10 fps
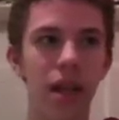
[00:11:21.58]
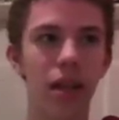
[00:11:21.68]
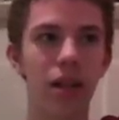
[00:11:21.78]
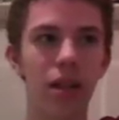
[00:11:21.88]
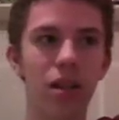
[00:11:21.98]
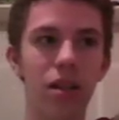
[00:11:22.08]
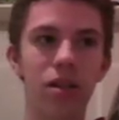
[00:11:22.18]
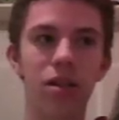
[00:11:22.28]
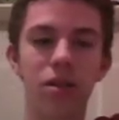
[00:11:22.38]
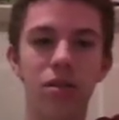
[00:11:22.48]
and the
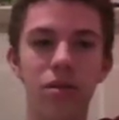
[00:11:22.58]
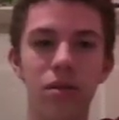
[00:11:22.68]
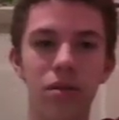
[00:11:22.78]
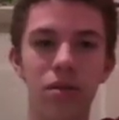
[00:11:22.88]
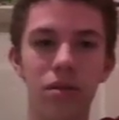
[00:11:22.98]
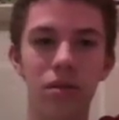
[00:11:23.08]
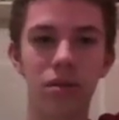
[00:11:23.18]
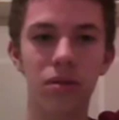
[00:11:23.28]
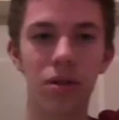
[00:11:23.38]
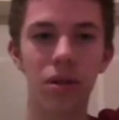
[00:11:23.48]
screw
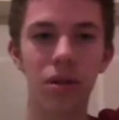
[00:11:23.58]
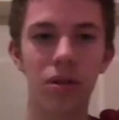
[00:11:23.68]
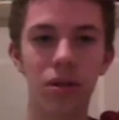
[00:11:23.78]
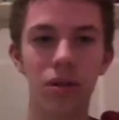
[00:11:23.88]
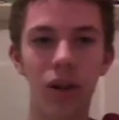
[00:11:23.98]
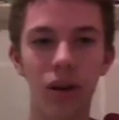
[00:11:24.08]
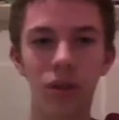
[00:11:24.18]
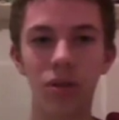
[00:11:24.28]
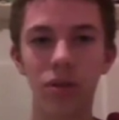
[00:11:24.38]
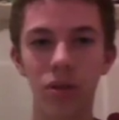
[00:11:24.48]
will go through the
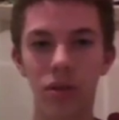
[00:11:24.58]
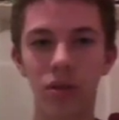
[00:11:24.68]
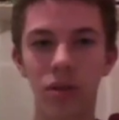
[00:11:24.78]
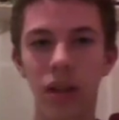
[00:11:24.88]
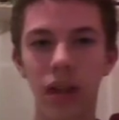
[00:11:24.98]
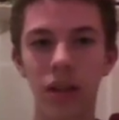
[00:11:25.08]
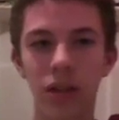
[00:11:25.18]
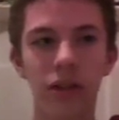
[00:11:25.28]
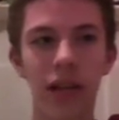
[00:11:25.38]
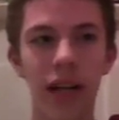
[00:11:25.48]
hole. I don't
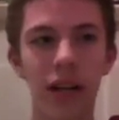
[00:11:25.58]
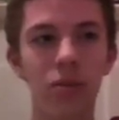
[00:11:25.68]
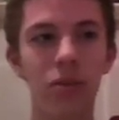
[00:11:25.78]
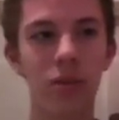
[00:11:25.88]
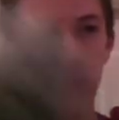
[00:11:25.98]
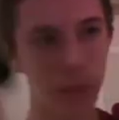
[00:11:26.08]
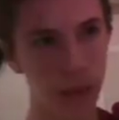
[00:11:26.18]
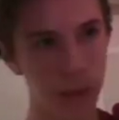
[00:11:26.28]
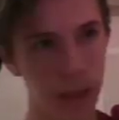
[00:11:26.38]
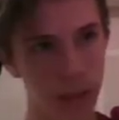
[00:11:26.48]
know if that hole, but we
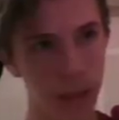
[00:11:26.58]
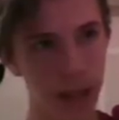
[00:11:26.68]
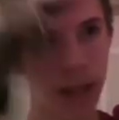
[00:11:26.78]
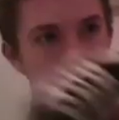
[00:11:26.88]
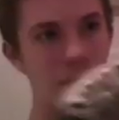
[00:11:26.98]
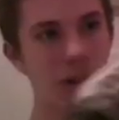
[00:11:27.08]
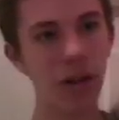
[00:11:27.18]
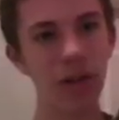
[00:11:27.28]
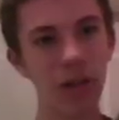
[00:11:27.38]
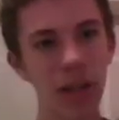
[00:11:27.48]
may make it bigger. It'll
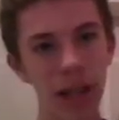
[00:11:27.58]
go through